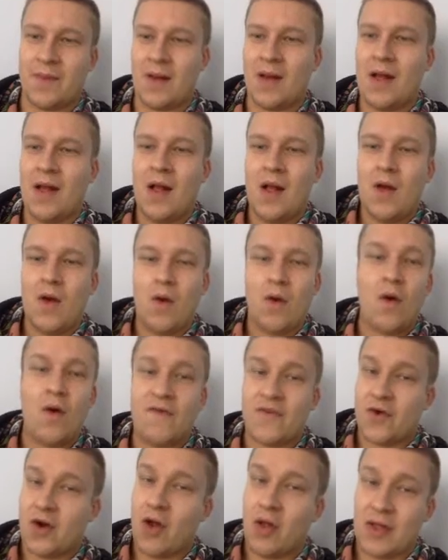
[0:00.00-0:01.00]
But
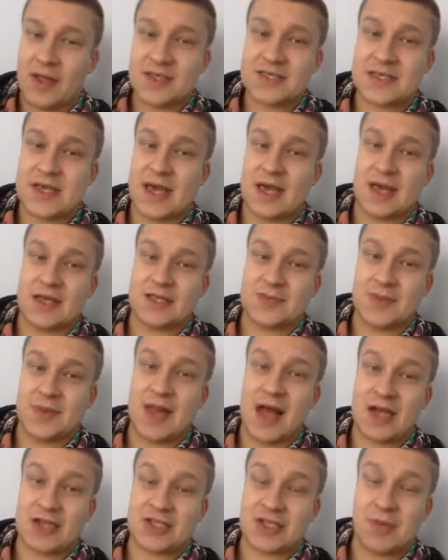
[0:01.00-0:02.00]
overall, his kicking's
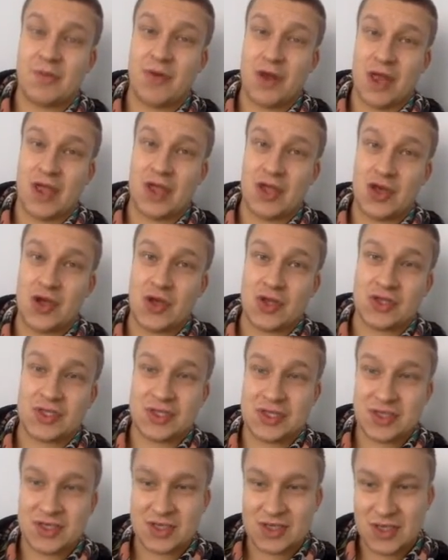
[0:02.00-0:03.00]
been actually pretty good
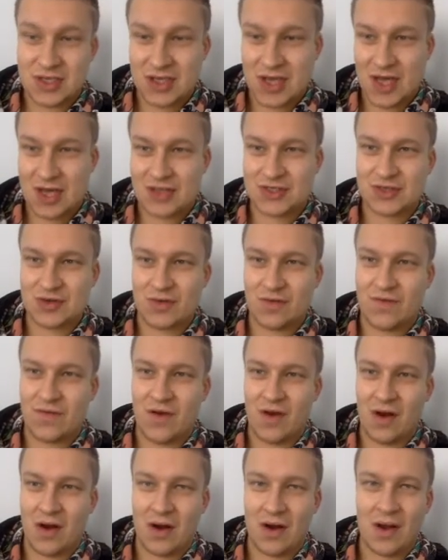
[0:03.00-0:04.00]
so
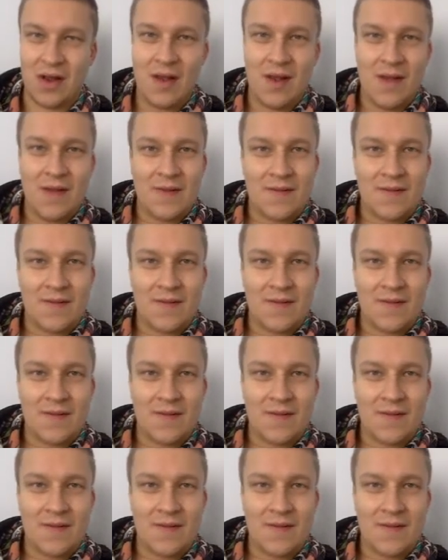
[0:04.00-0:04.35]
far.